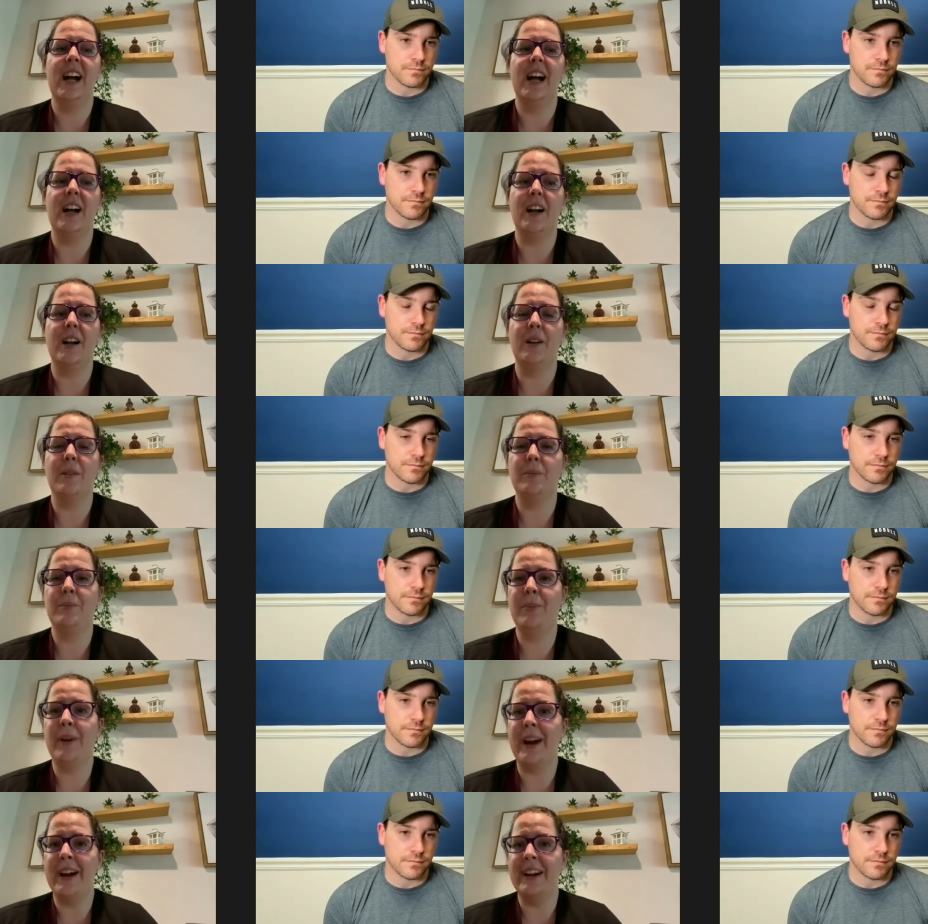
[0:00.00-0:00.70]

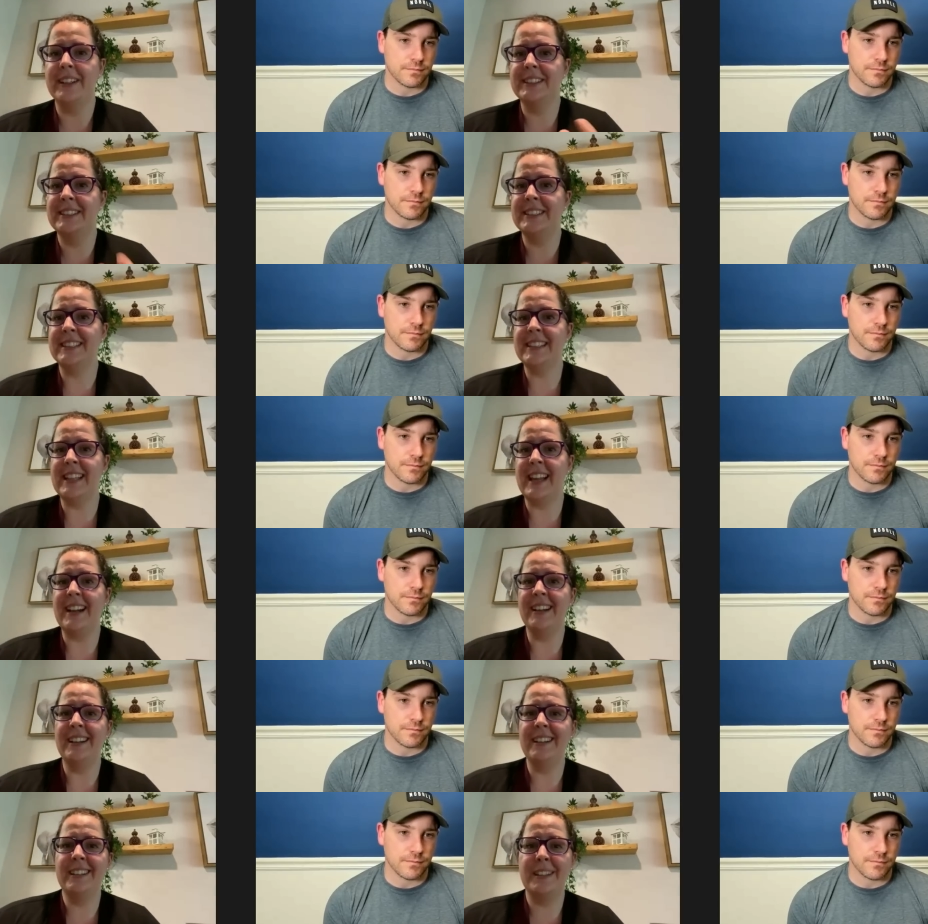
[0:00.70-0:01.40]
Speaker 1: Uh, prior to
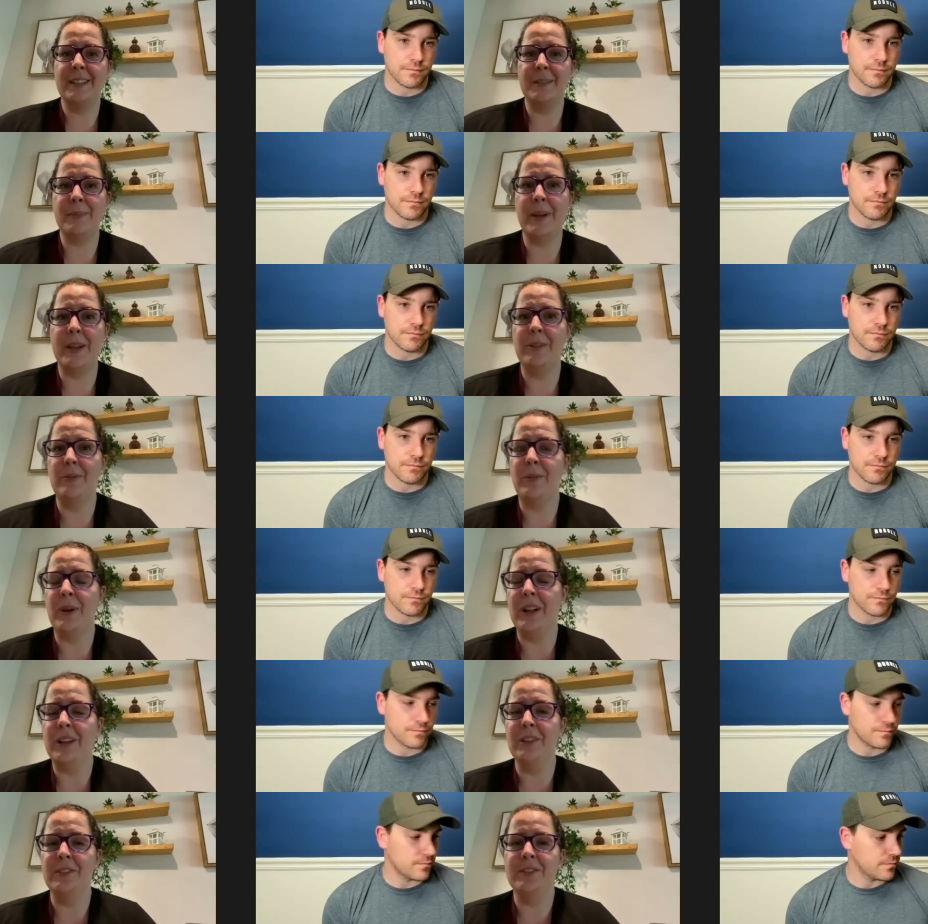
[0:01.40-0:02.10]
that, I
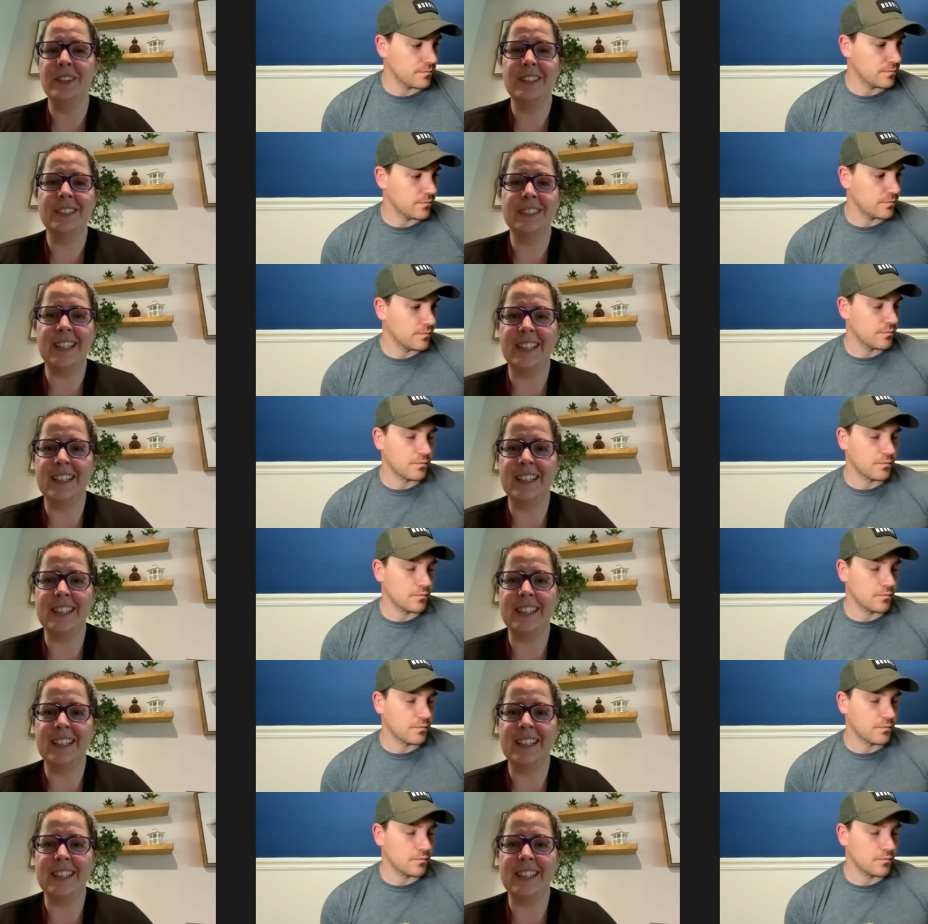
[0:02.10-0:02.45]
spent well over a